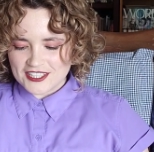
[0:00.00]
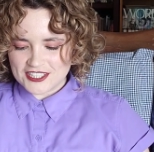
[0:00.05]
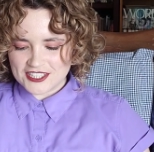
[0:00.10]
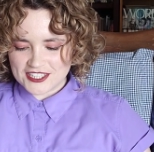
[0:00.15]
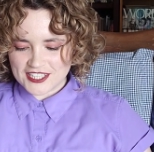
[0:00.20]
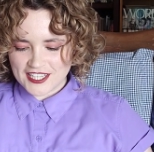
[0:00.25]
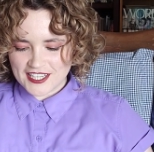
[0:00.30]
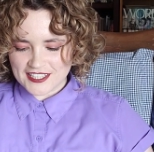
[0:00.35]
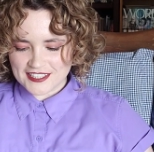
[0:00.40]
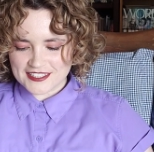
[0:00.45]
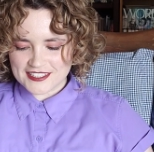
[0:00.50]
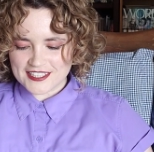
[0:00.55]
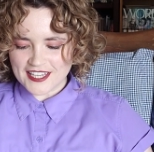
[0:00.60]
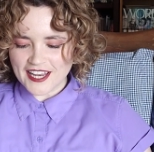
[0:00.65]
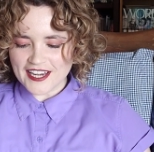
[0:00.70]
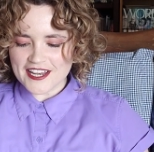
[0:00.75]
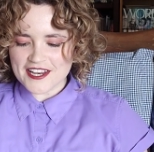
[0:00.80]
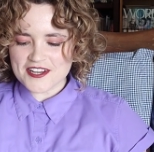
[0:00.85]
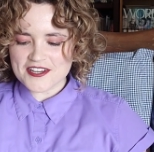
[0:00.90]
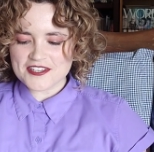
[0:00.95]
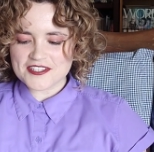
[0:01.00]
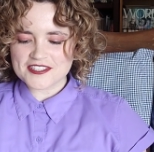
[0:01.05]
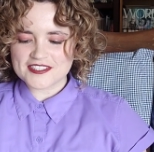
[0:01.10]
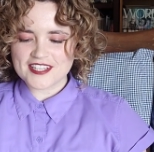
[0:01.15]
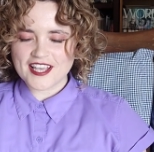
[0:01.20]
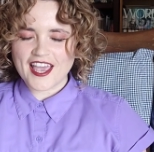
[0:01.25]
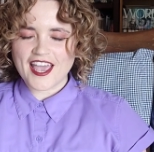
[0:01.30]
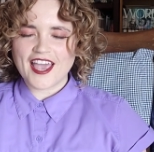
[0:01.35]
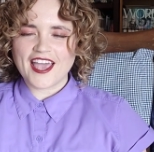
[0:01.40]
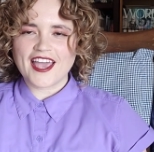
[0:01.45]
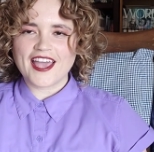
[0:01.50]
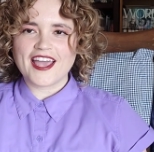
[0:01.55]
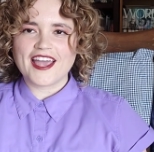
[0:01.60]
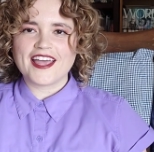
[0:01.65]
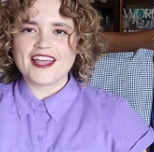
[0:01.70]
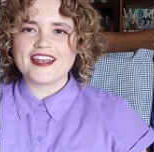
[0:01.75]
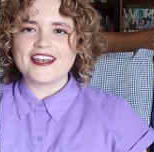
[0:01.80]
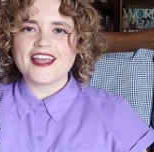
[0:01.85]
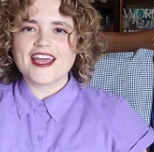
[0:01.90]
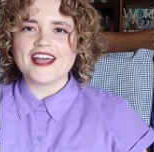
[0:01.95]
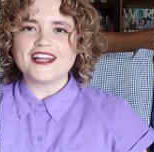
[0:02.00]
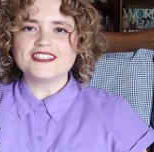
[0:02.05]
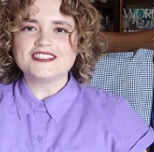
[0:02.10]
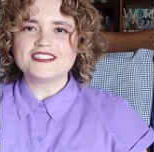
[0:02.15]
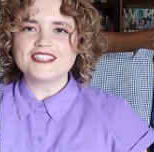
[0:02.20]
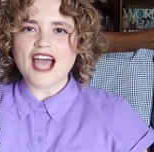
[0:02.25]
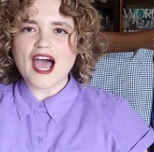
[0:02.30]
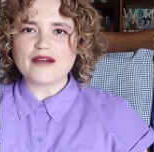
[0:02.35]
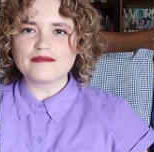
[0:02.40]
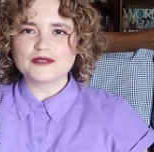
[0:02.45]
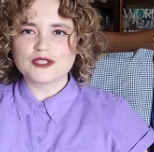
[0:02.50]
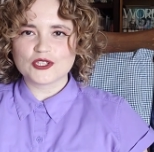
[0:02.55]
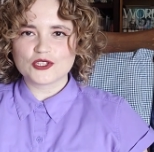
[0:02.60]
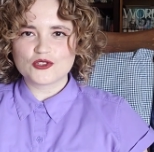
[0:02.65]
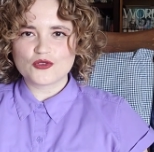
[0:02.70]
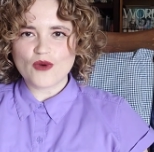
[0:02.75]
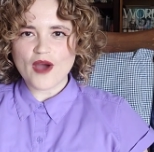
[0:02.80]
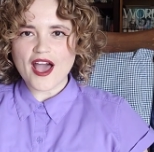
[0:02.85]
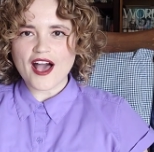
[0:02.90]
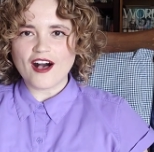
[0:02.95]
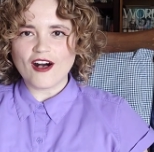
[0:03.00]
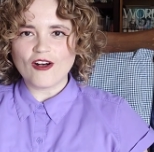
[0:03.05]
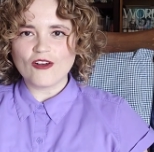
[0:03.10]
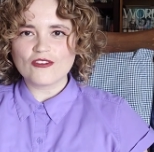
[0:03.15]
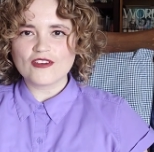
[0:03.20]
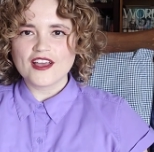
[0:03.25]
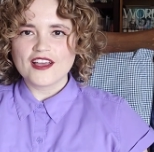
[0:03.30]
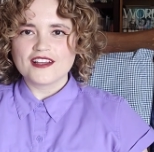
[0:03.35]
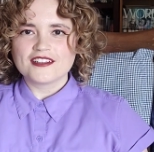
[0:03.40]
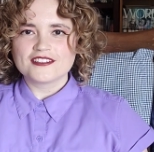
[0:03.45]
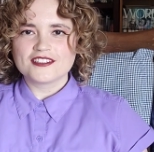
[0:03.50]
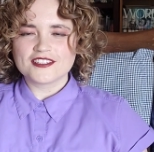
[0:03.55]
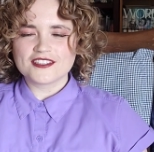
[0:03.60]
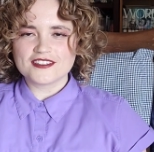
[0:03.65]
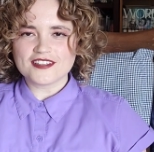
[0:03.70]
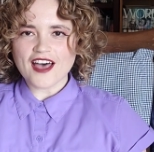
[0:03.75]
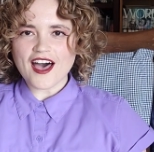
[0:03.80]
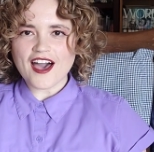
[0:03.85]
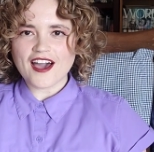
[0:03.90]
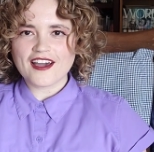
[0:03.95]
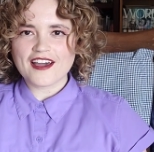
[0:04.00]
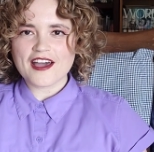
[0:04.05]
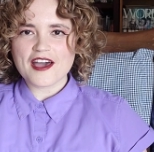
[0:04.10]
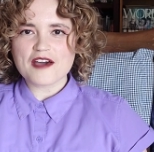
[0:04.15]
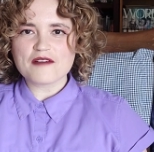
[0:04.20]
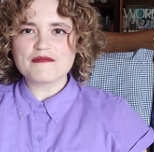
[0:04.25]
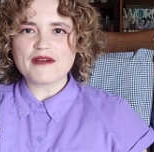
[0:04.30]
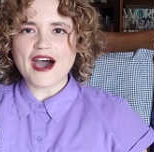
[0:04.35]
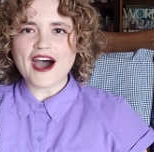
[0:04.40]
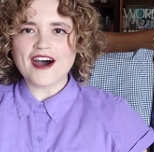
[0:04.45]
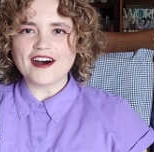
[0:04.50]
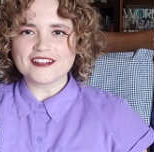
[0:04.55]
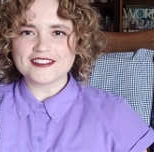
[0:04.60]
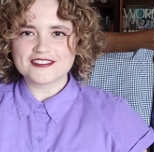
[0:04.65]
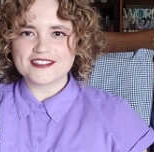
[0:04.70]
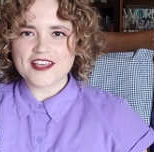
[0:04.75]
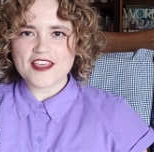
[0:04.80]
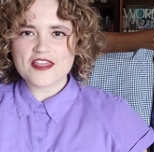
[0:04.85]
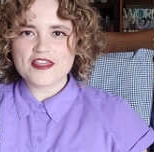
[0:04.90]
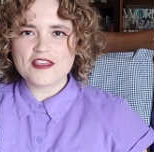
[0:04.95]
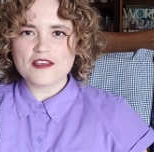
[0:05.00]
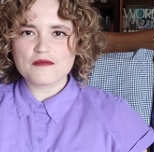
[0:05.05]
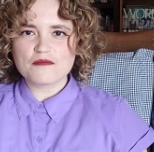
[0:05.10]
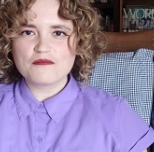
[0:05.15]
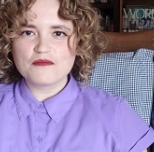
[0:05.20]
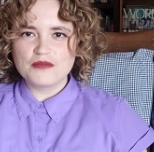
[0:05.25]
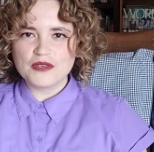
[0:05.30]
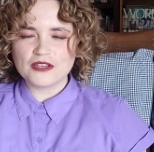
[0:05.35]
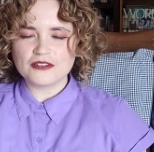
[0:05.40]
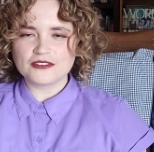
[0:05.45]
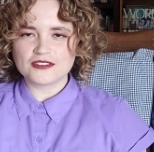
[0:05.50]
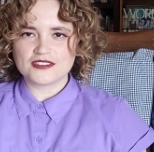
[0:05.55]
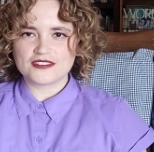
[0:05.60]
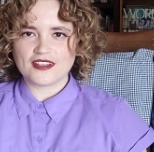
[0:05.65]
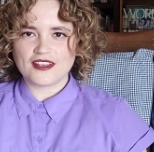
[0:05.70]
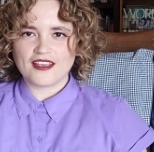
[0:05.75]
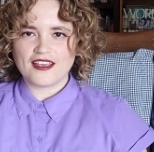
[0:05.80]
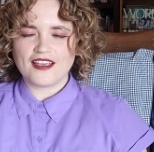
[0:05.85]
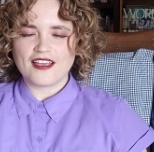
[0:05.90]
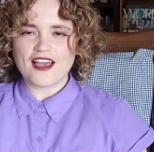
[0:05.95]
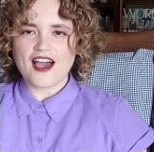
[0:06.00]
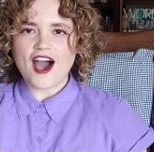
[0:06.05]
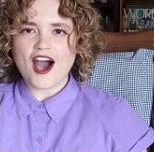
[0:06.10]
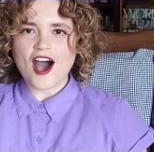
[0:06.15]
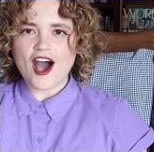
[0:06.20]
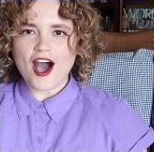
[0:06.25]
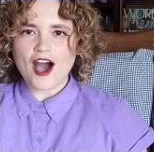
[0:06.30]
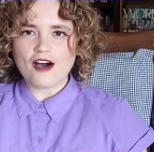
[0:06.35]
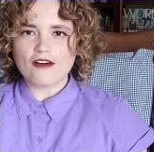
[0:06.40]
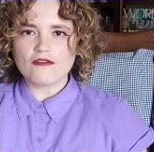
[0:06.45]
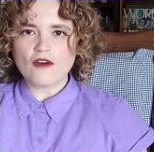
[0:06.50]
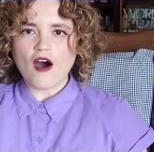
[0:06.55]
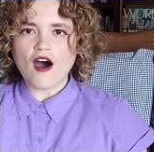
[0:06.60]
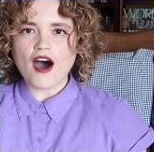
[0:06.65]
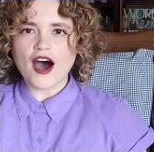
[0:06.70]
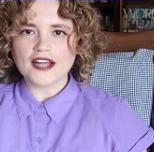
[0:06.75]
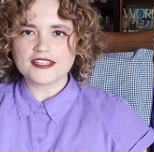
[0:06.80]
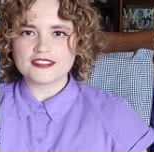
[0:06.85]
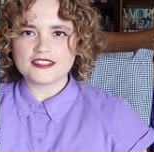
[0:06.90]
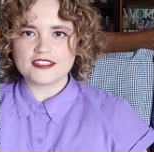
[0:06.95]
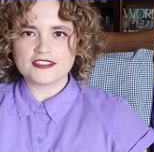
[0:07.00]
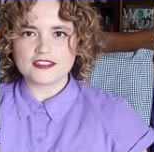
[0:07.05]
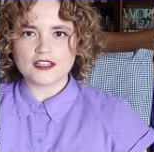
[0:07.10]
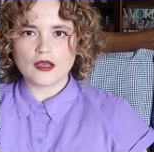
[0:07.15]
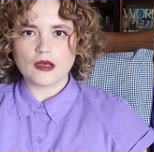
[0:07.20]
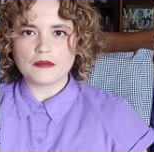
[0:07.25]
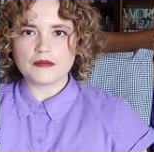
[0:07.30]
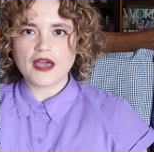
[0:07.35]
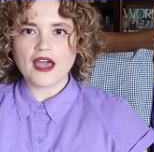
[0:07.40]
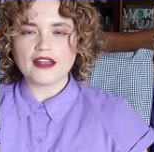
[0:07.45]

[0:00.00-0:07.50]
She continues in chapter 12 to talk about the beauty of autism.